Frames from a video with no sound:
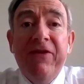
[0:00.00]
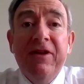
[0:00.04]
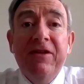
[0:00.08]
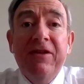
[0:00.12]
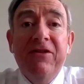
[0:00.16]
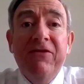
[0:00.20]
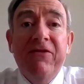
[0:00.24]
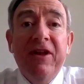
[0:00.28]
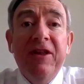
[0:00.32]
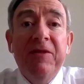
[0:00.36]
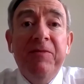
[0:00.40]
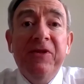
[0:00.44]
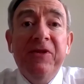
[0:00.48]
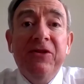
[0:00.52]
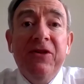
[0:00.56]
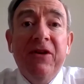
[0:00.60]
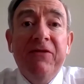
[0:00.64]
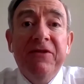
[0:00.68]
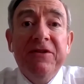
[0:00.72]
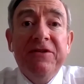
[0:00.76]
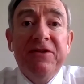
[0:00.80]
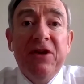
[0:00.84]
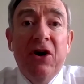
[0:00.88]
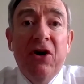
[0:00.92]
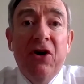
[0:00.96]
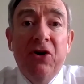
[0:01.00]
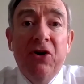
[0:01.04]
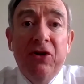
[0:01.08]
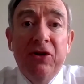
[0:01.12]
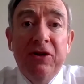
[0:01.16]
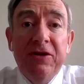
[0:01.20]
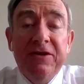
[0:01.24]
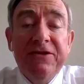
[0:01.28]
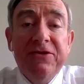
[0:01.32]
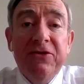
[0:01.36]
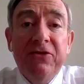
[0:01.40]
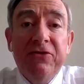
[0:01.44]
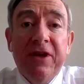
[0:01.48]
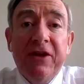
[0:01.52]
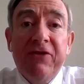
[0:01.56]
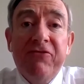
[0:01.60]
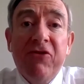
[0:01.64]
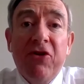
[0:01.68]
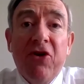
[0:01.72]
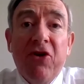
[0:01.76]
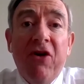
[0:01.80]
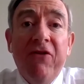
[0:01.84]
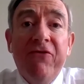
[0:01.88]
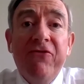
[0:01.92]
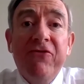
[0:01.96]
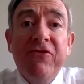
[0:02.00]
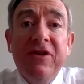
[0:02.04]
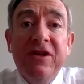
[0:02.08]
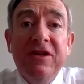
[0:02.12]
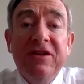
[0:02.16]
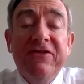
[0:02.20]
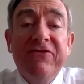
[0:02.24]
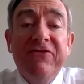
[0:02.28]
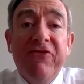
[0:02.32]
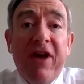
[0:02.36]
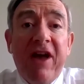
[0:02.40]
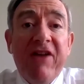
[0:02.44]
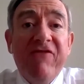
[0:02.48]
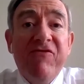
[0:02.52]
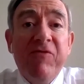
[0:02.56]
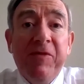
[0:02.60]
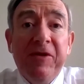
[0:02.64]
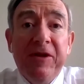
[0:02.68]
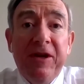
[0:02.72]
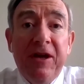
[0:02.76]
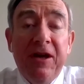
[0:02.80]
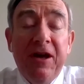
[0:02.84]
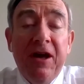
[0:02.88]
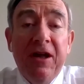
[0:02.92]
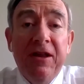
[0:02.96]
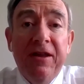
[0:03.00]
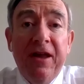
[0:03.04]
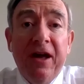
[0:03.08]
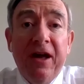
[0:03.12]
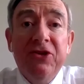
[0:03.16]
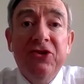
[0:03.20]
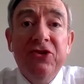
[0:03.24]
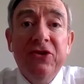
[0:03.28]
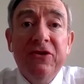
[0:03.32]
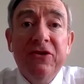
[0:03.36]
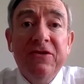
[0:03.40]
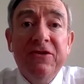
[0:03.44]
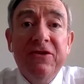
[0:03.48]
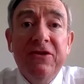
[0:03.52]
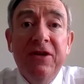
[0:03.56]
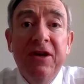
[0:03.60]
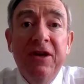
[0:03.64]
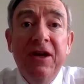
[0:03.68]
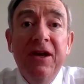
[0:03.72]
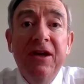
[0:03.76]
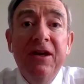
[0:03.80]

development of us all, so that recovery is for everybody and not just